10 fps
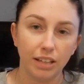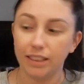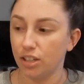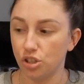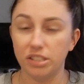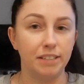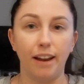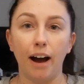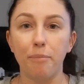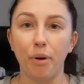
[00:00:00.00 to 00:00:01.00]
Like, that's just
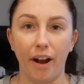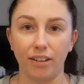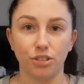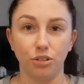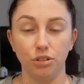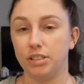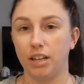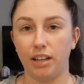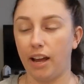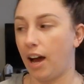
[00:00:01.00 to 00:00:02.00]
not practical. It's
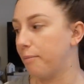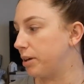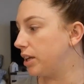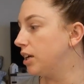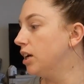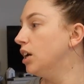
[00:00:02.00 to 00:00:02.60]
not going to happen.